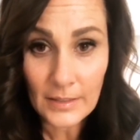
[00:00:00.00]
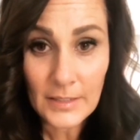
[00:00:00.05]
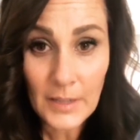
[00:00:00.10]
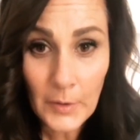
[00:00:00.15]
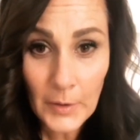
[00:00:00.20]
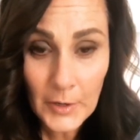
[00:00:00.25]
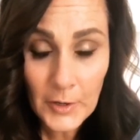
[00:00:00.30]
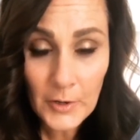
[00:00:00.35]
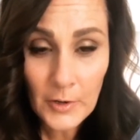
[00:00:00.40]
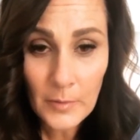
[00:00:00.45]

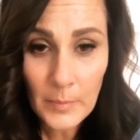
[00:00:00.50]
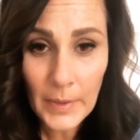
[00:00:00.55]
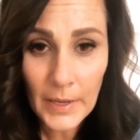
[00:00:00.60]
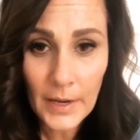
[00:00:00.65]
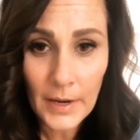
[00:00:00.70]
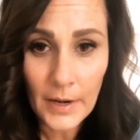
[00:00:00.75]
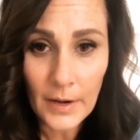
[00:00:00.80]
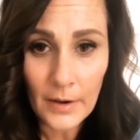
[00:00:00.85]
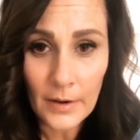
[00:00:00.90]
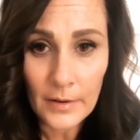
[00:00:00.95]
how I curl my
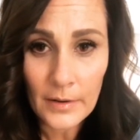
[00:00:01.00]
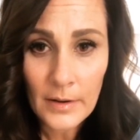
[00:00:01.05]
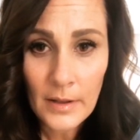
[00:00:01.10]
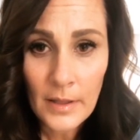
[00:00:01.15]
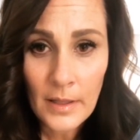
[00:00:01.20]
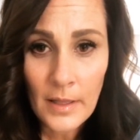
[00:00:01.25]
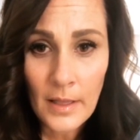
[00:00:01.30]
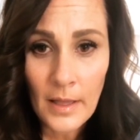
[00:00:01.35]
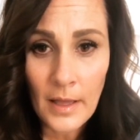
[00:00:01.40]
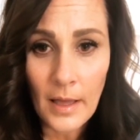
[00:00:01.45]
hair.
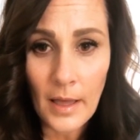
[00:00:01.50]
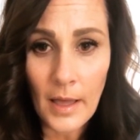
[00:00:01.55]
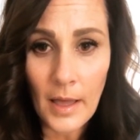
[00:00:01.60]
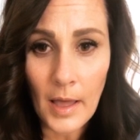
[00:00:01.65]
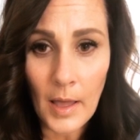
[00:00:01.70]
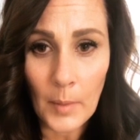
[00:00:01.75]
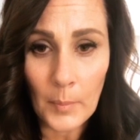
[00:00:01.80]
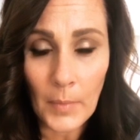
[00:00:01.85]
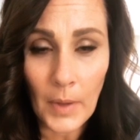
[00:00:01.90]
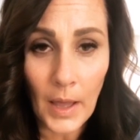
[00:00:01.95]

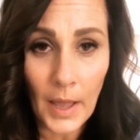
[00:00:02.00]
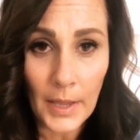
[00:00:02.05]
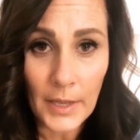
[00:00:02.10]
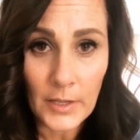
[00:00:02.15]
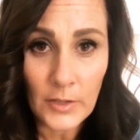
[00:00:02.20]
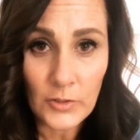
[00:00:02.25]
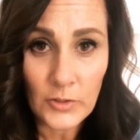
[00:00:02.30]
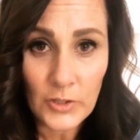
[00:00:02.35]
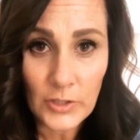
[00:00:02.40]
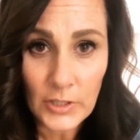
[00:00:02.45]
I
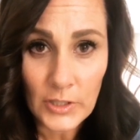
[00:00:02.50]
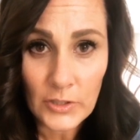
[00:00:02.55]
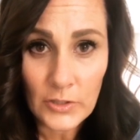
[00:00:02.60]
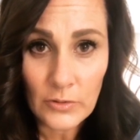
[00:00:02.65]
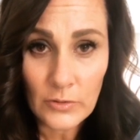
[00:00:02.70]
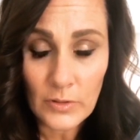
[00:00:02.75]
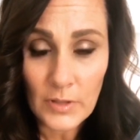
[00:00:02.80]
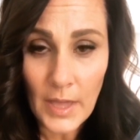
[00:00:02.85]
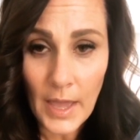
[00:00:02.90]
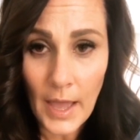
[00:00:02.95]
usually
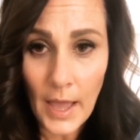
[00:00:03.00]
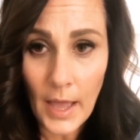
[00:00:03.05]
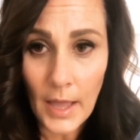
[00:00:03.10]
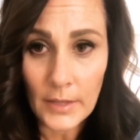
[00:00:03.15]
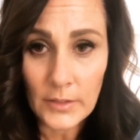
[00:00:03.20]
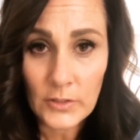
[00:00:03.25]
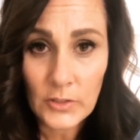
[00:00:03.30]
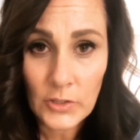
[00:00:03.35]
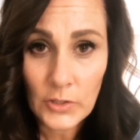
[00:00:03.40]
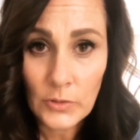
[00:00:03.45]
do
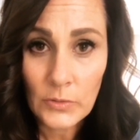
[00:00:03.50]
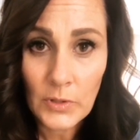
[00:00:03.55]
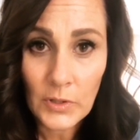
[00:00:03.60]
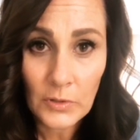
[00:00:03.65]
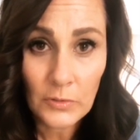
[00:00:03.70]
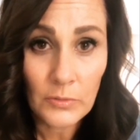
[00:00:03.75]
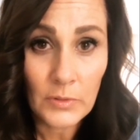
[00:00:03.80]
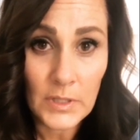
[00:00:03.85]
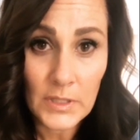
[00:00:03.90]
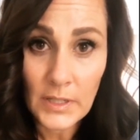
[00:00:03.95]
that 2 to
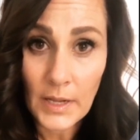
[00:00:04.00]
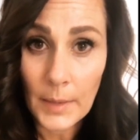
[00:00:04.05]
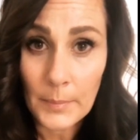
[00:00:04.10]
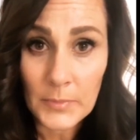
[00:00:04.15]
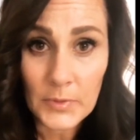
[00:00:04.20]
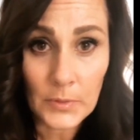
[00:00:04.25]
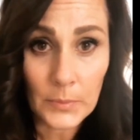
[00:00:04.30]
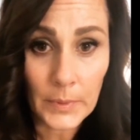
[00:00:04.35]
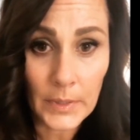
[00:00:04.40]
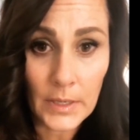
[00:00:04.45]
3
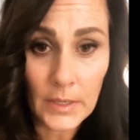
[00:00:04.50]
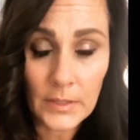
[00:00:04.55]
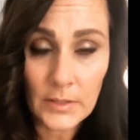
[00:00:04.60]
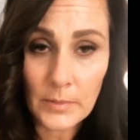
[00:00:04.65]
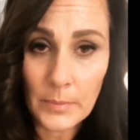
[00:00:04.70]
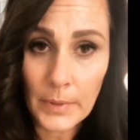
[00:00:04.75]
times a week,